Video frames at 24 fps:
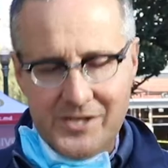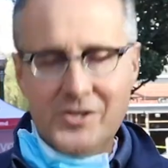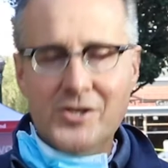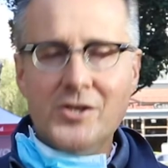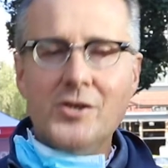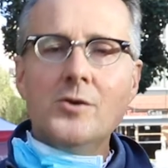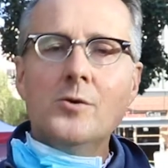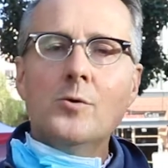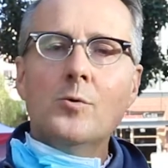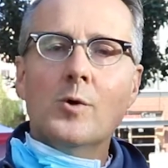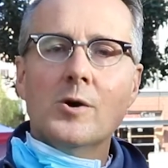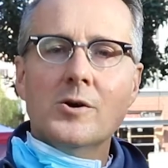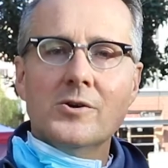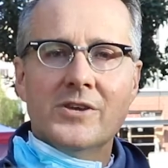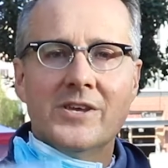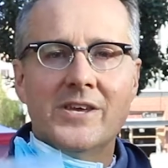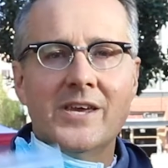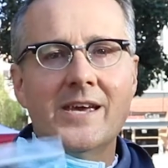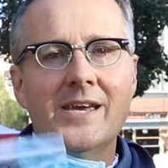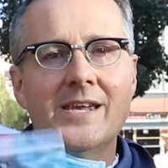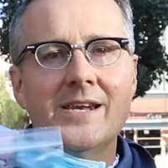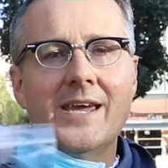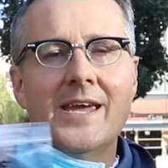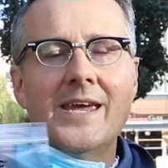you will
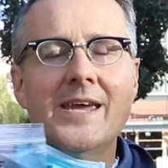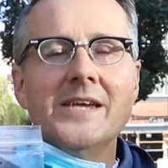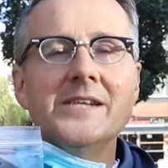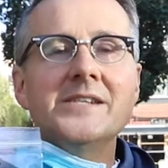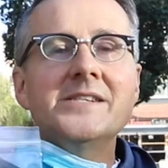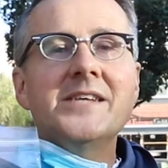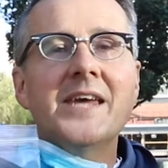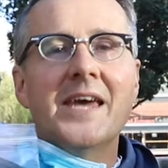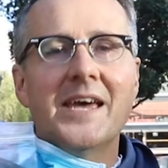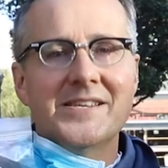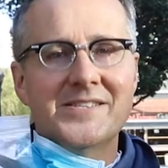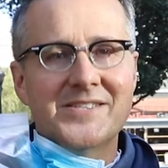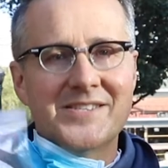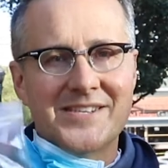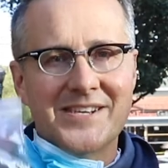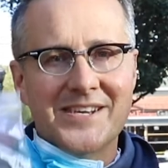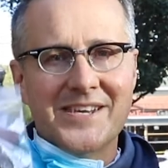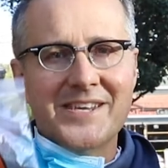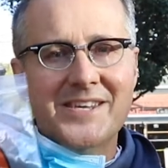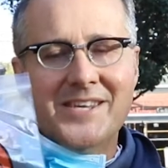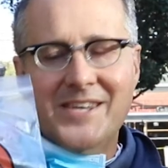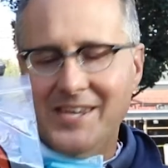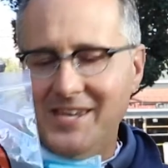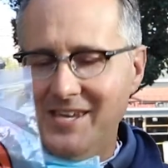get a
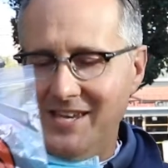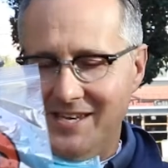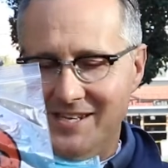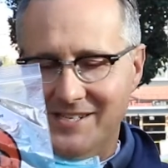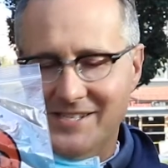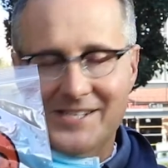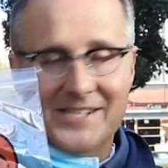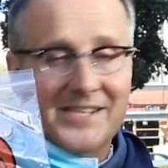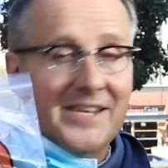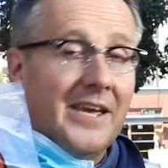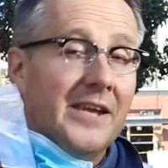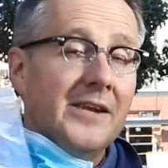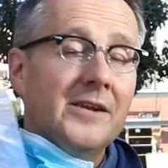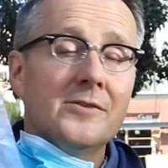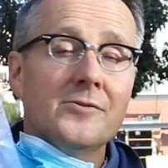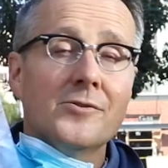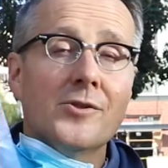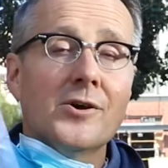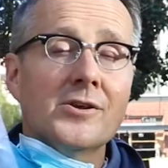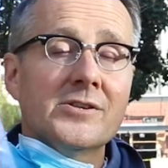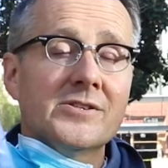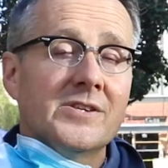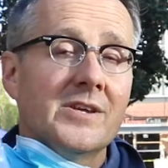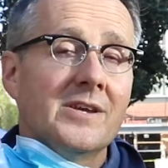testing kit, and it
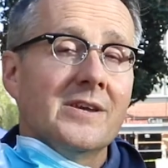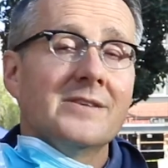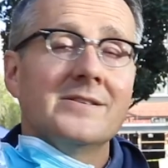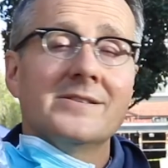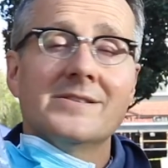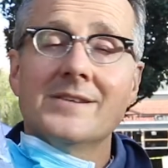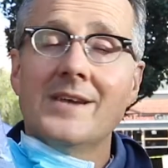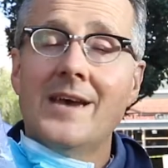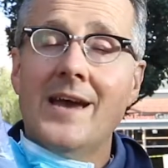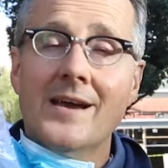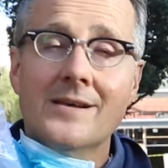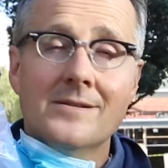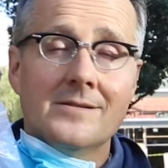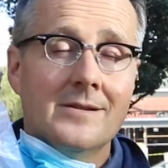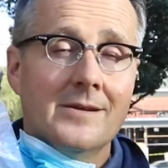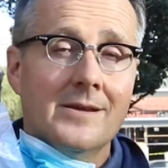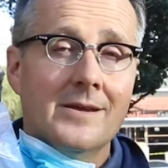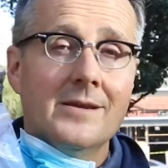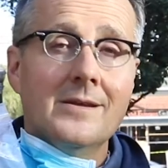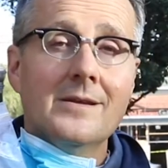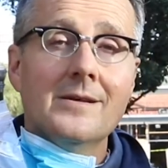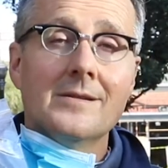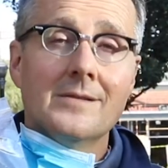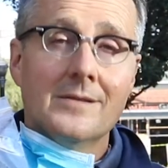looks
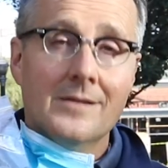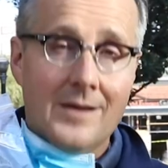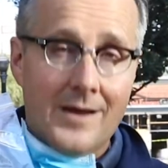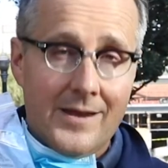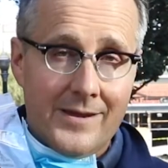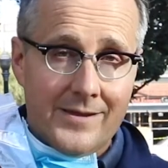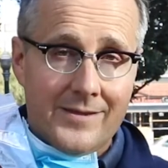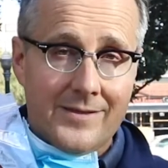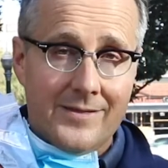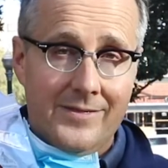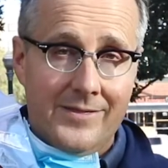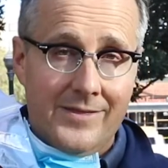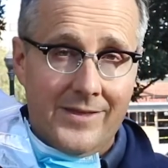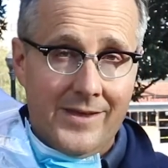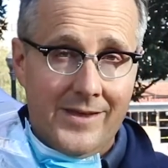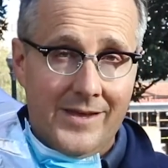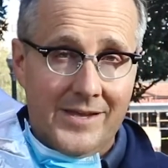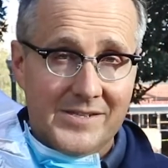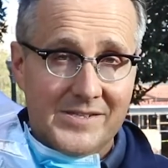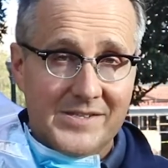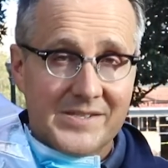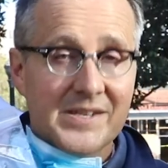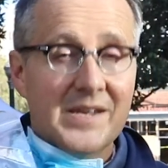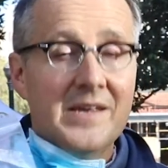exactly like
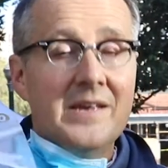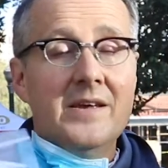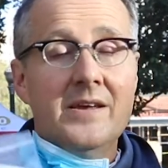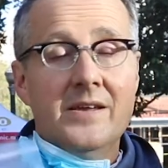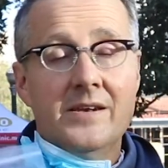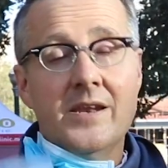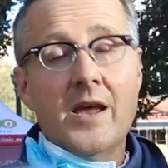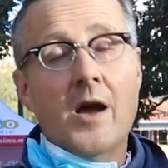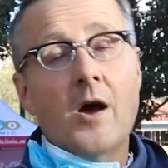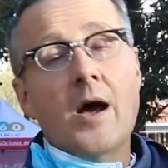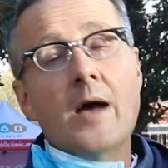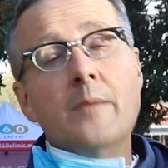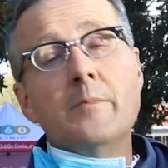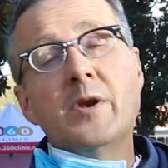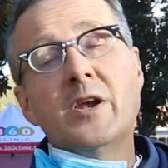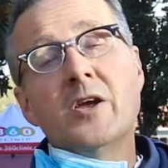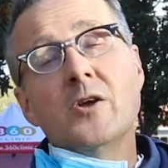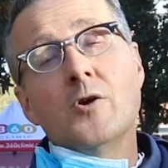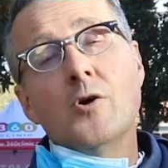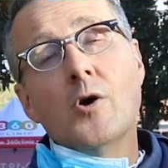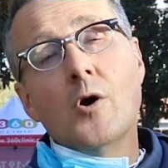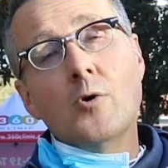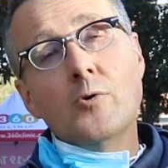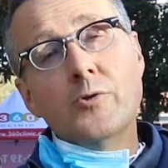this. Now I'm going to
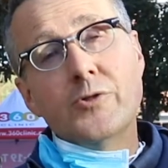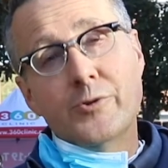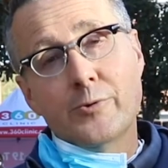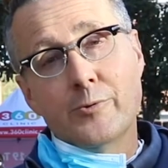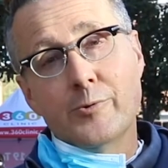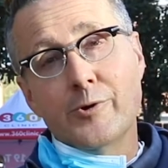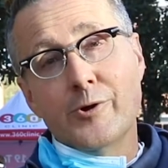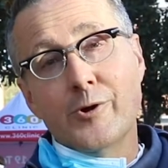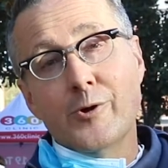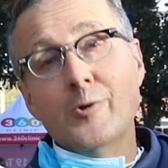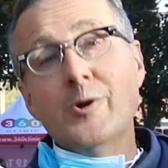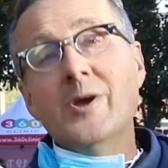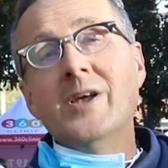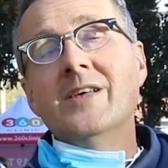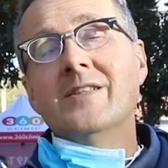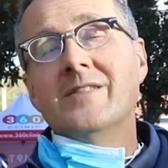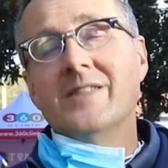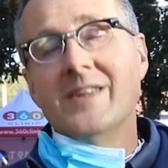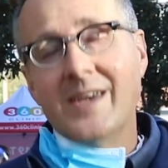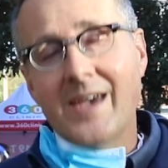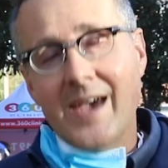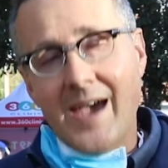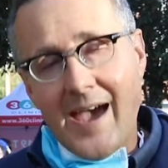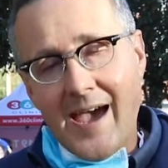go through
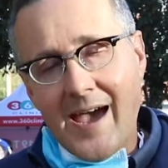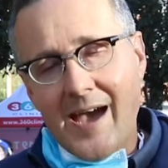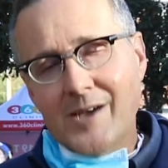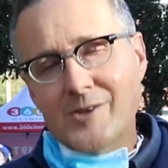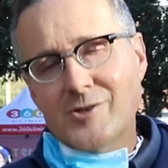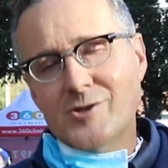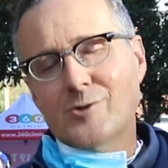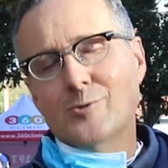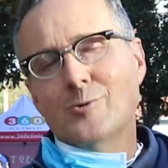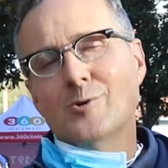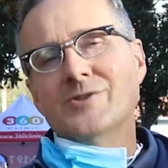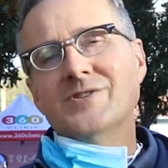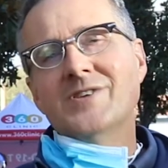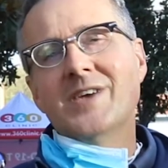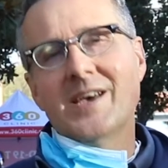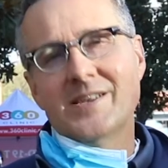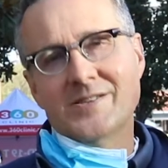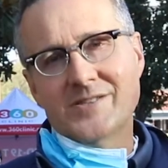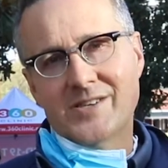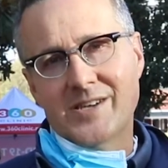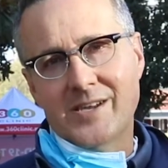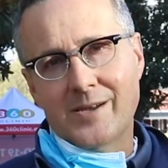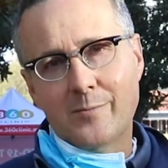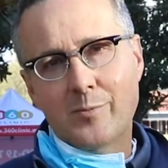the actual
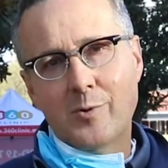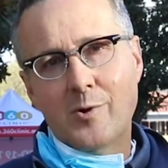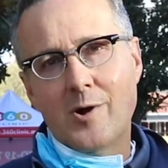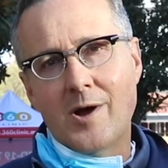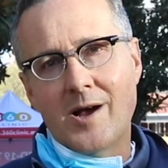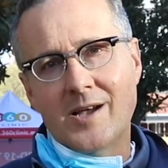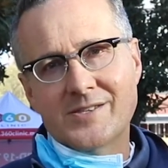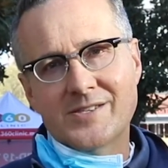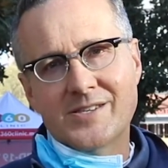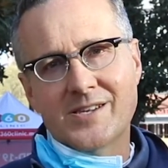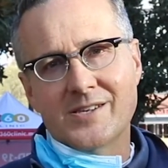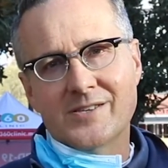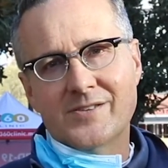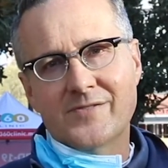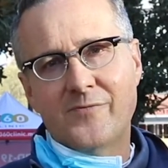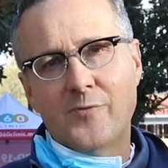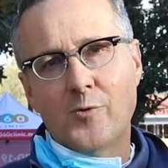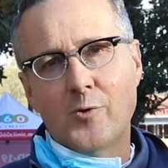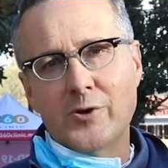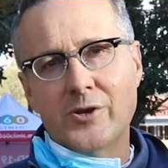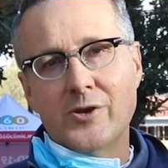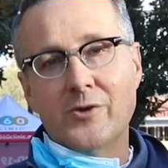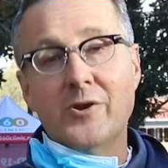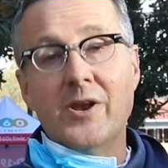testing process
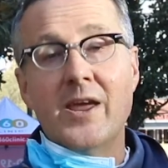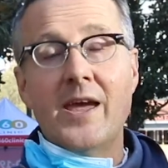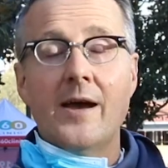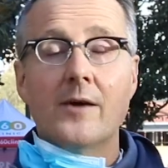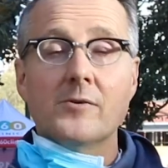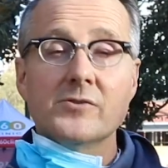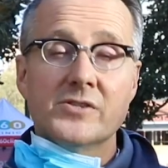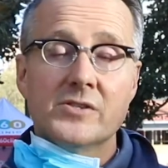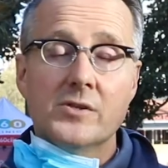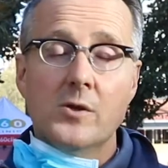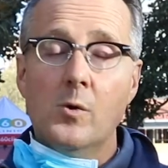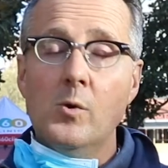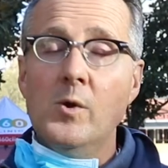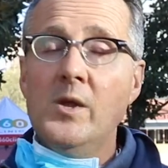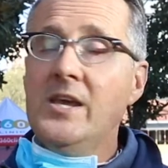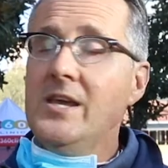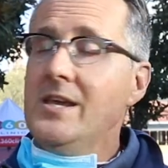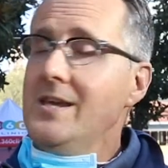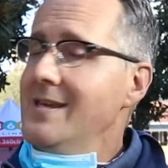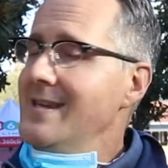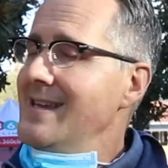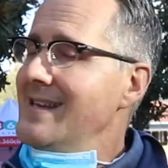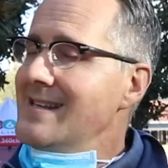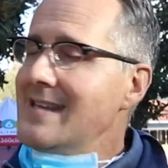for you now. So
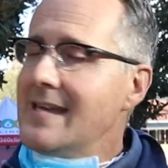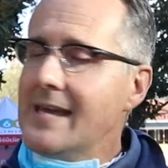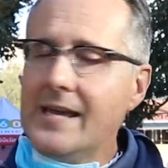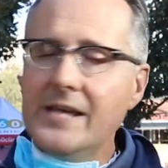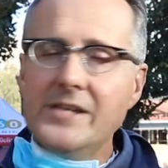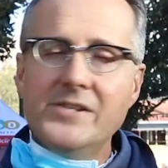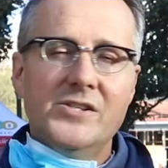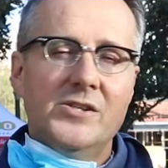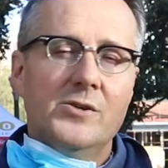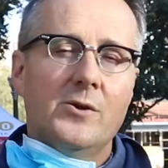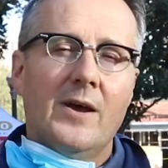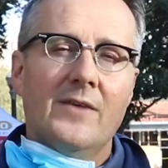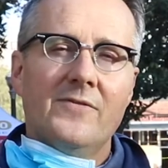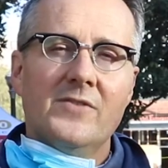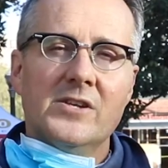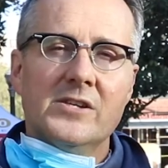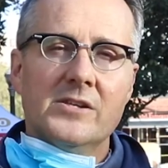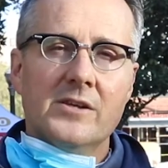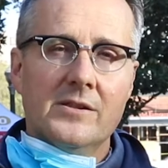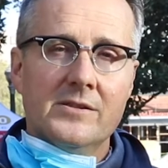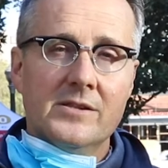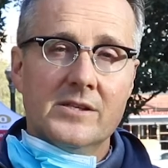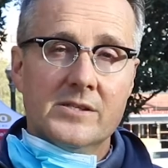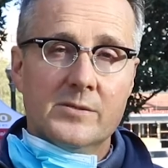in case you haven't
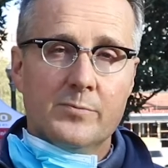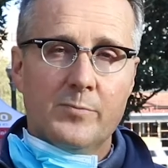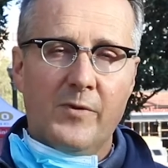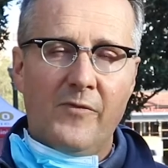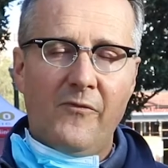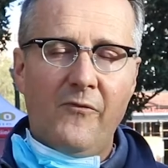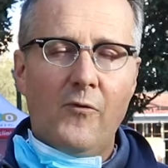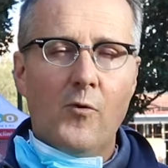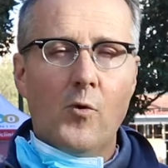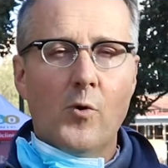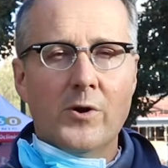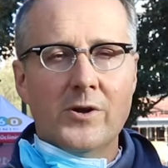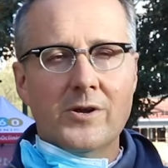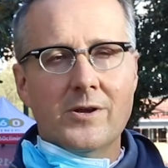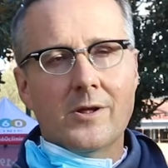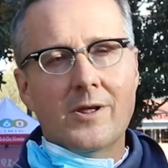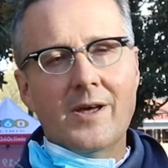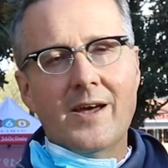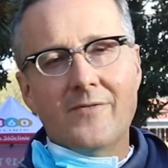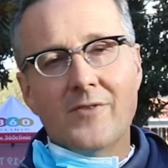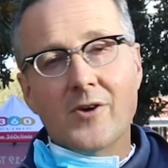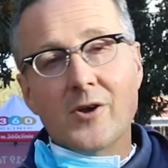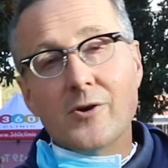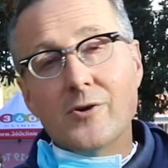done this before, you'll
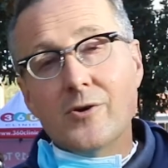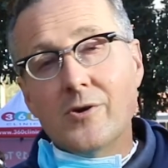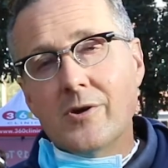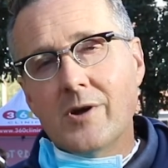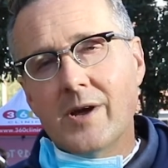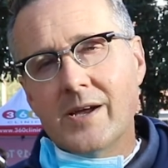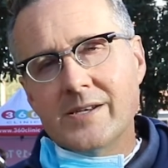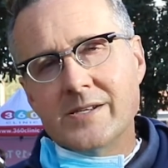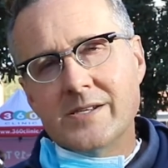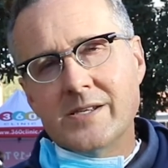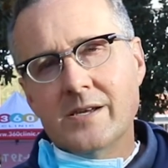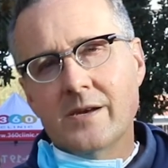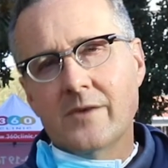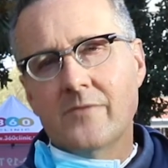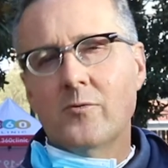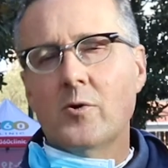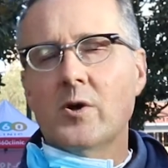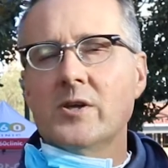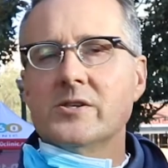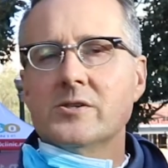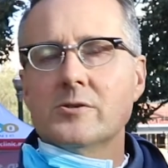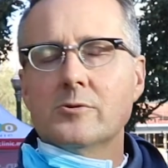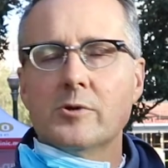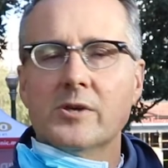have a good idea of
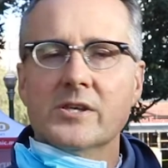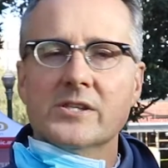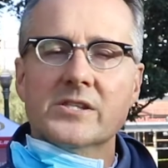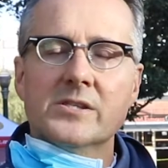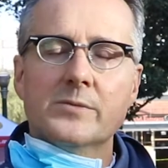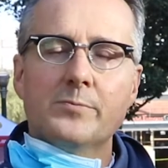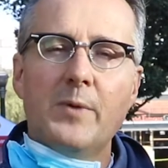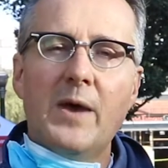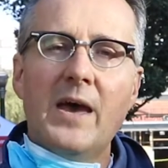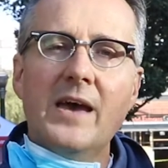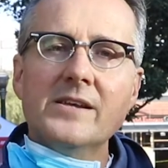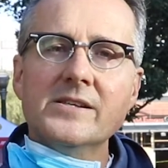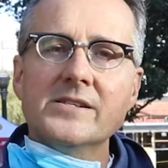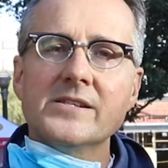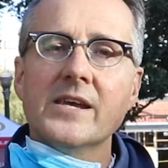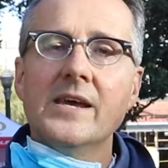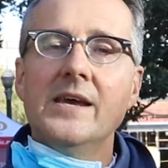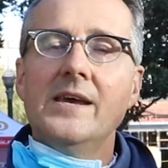what to expect.